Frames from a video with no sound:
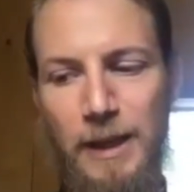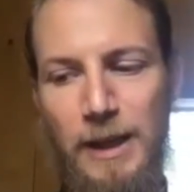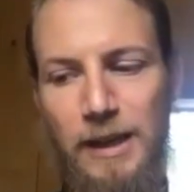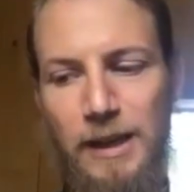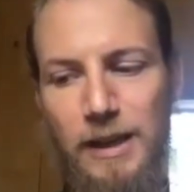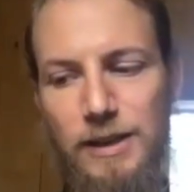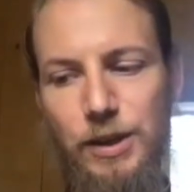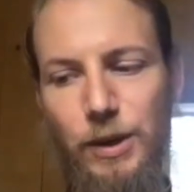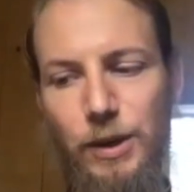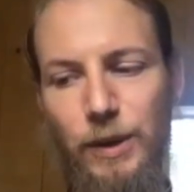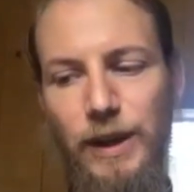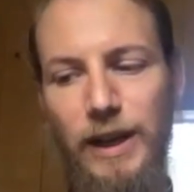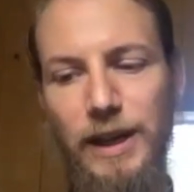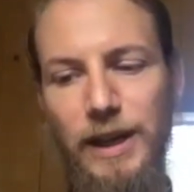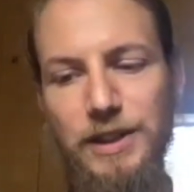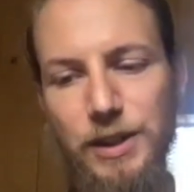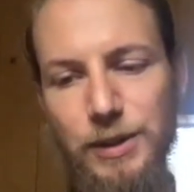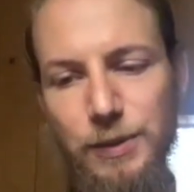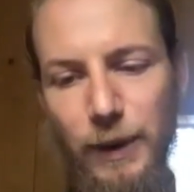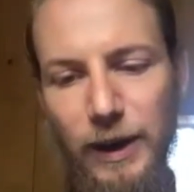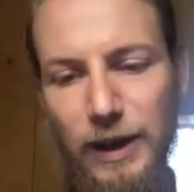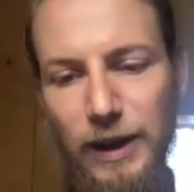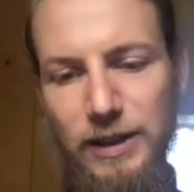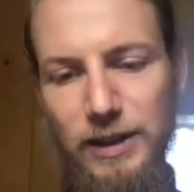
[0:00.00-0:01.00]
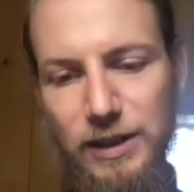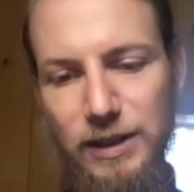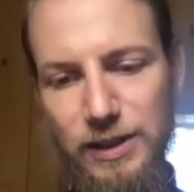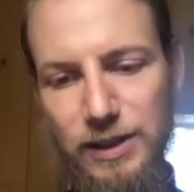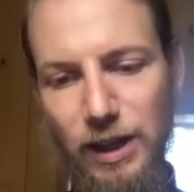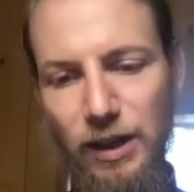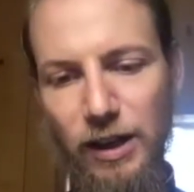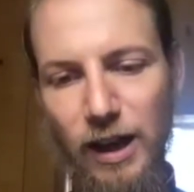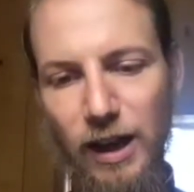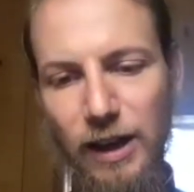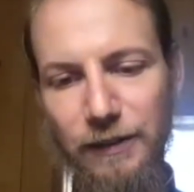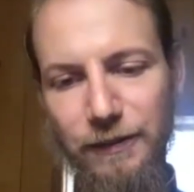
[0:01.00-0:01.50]
So I just wanted to start
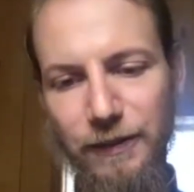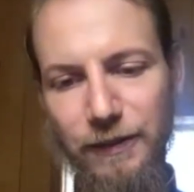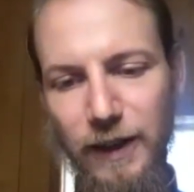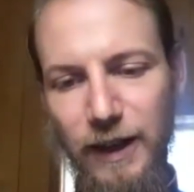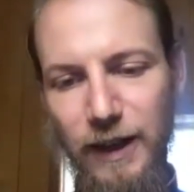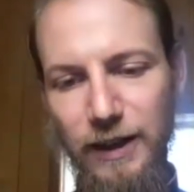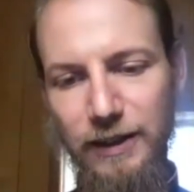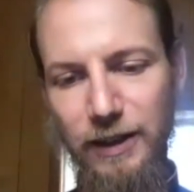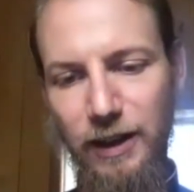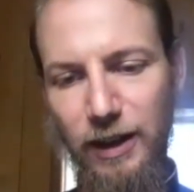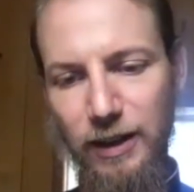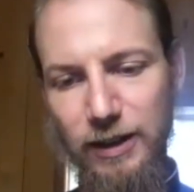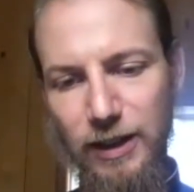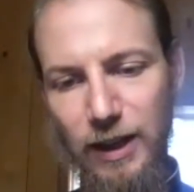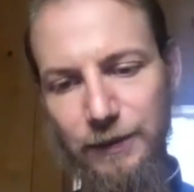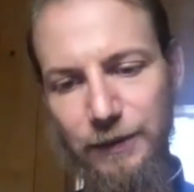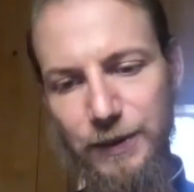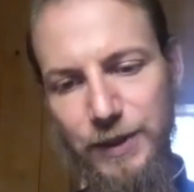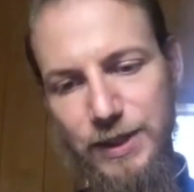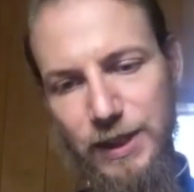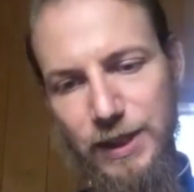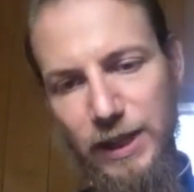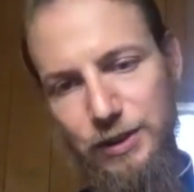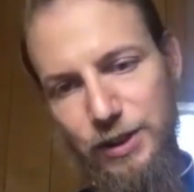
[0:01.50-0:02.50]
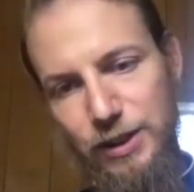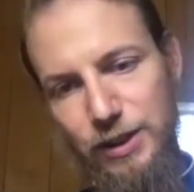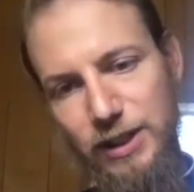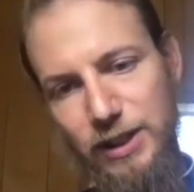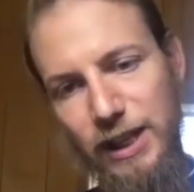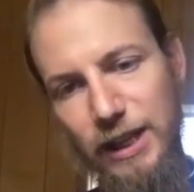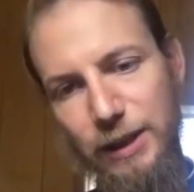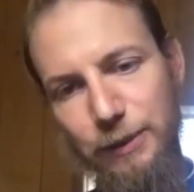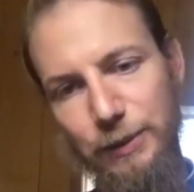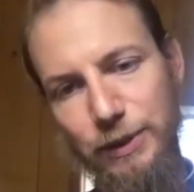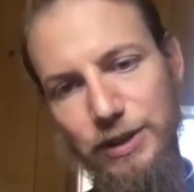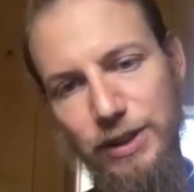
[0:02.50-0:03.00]
off our conversation
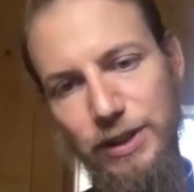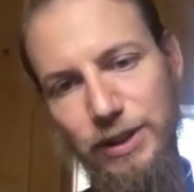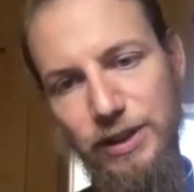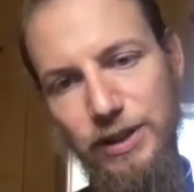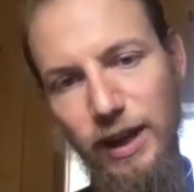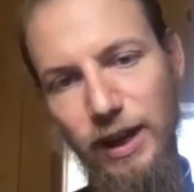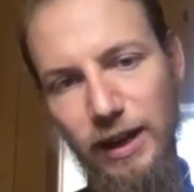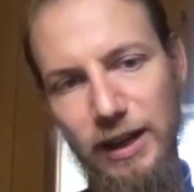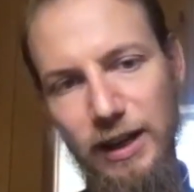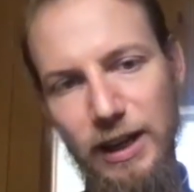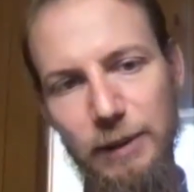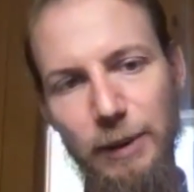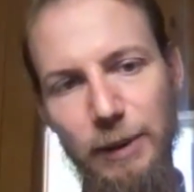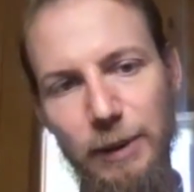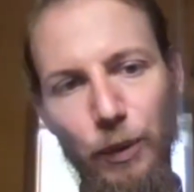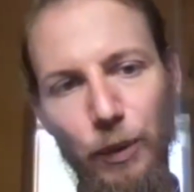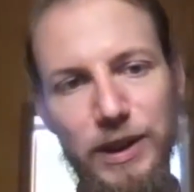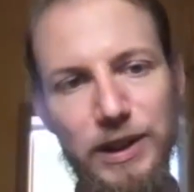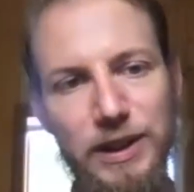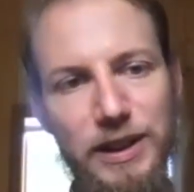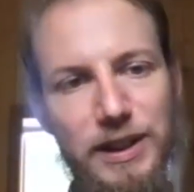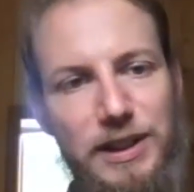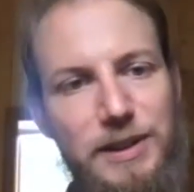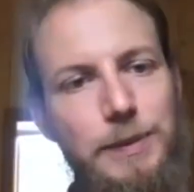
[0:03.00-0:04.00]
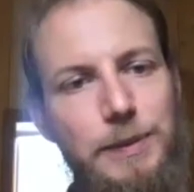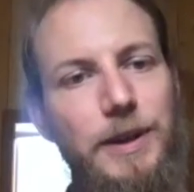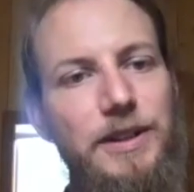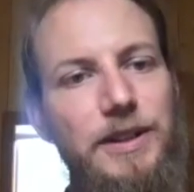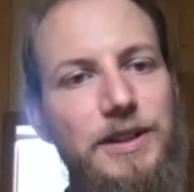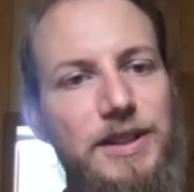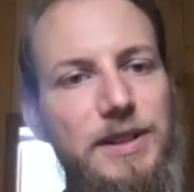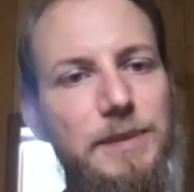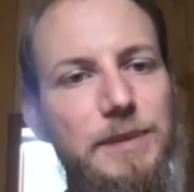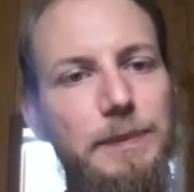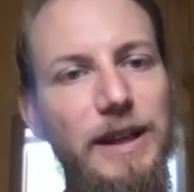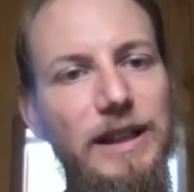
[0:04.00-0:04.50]
today with just talking about what the experience
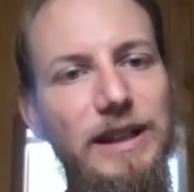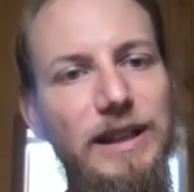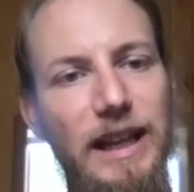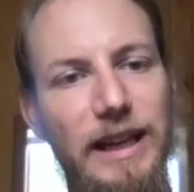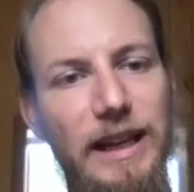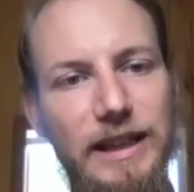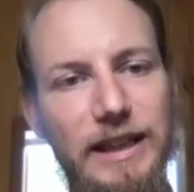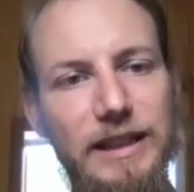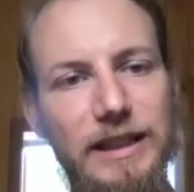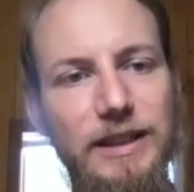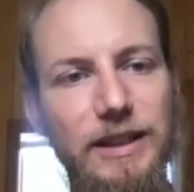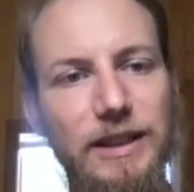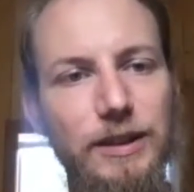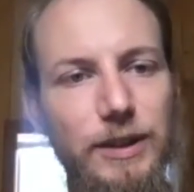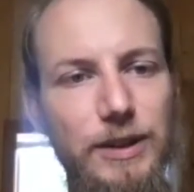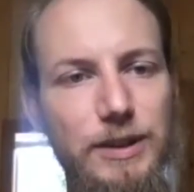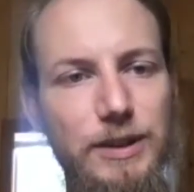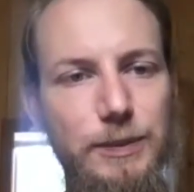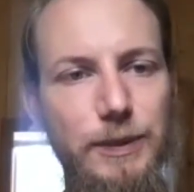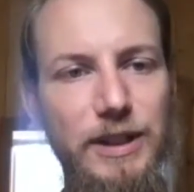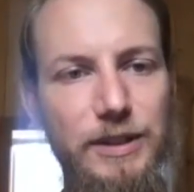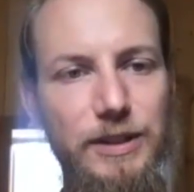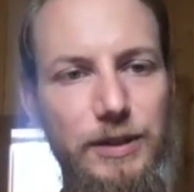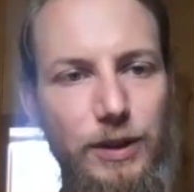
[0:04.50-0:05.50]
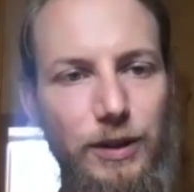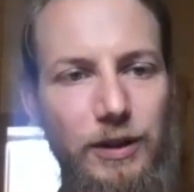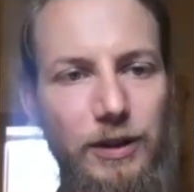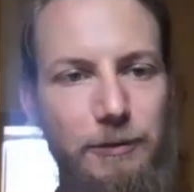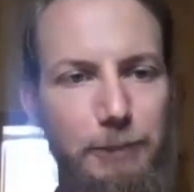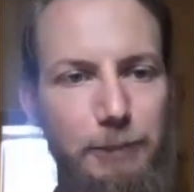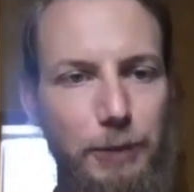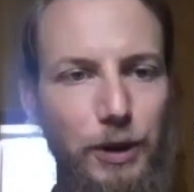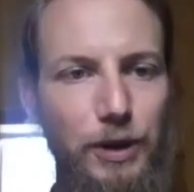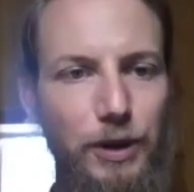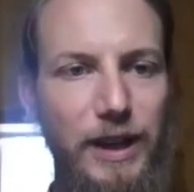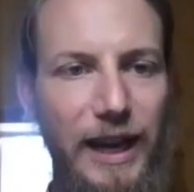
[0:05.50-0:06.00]
has been like, as we sort of
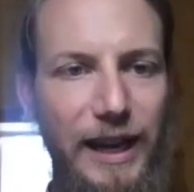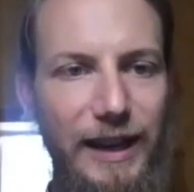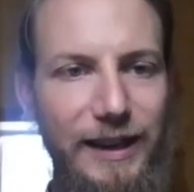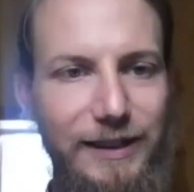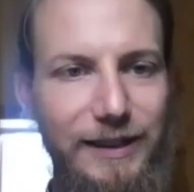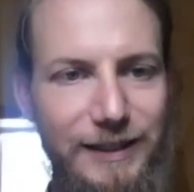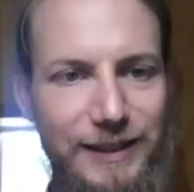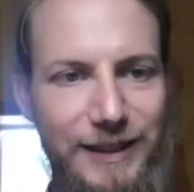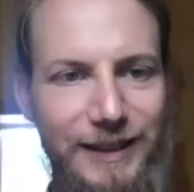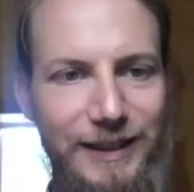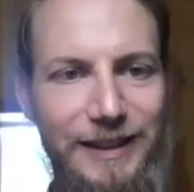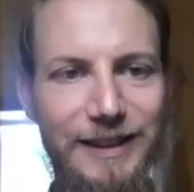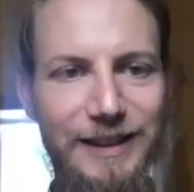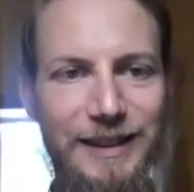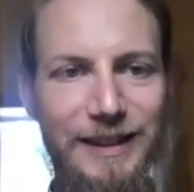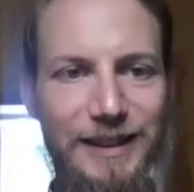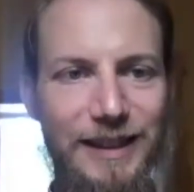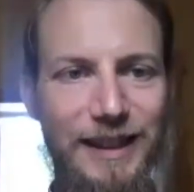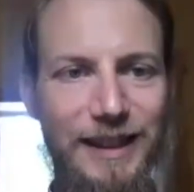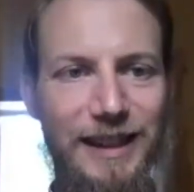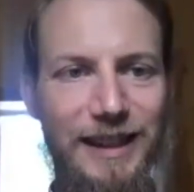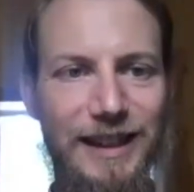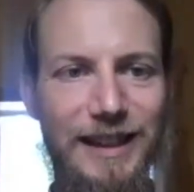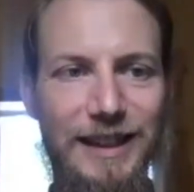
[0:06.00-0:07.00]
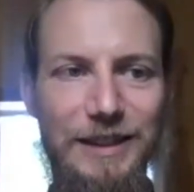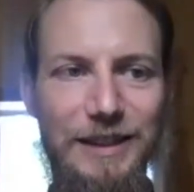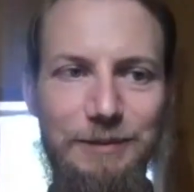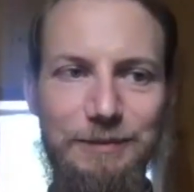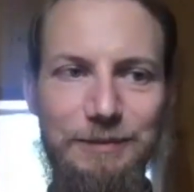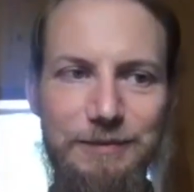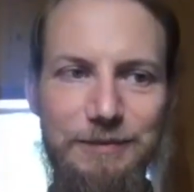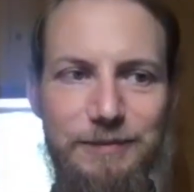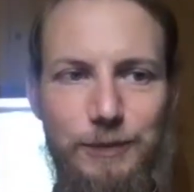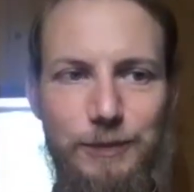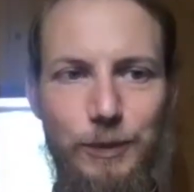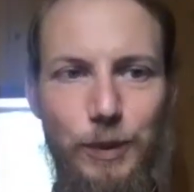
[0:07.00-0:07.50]
bookend
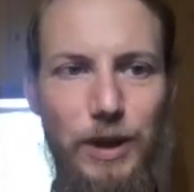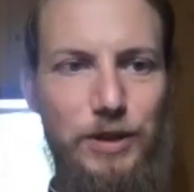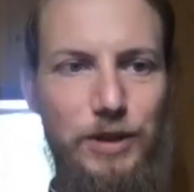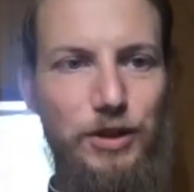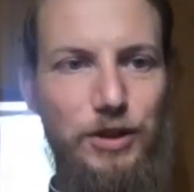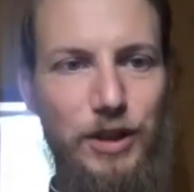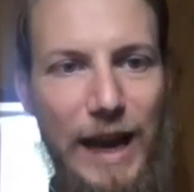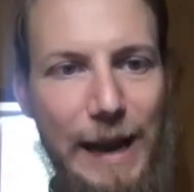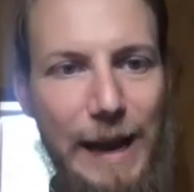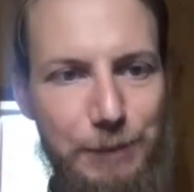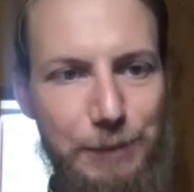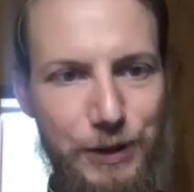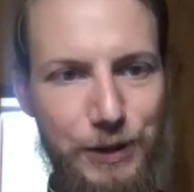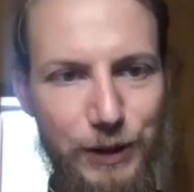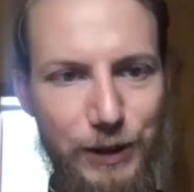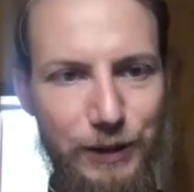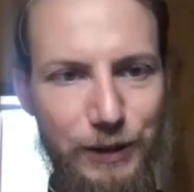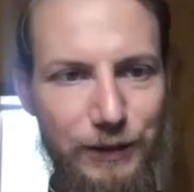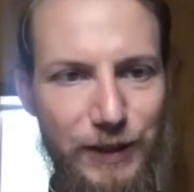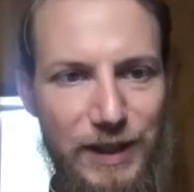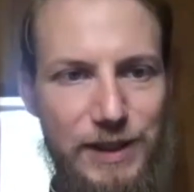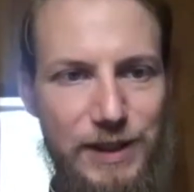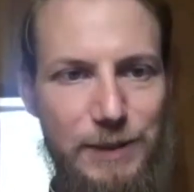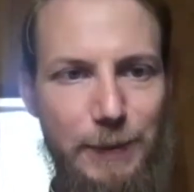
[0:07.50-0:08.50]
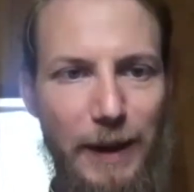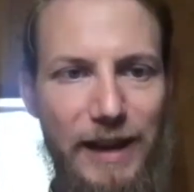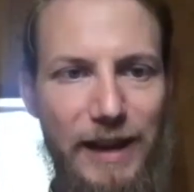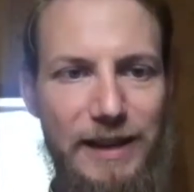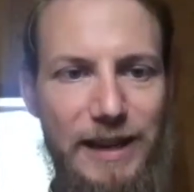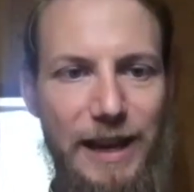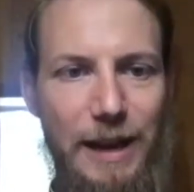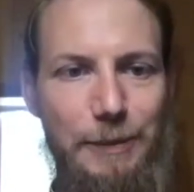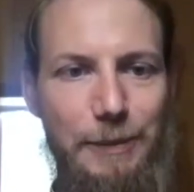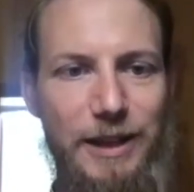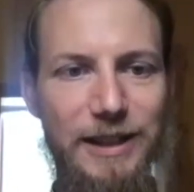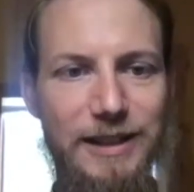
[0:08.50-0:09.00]
one chapter of this
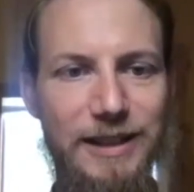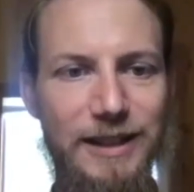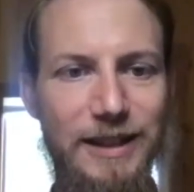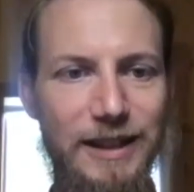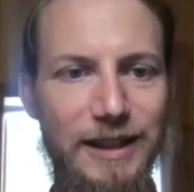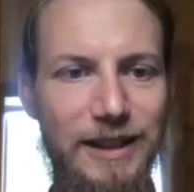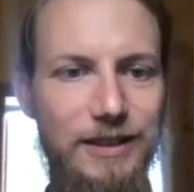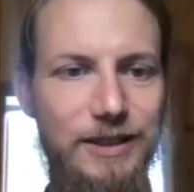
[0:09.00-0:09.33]
pandemic, just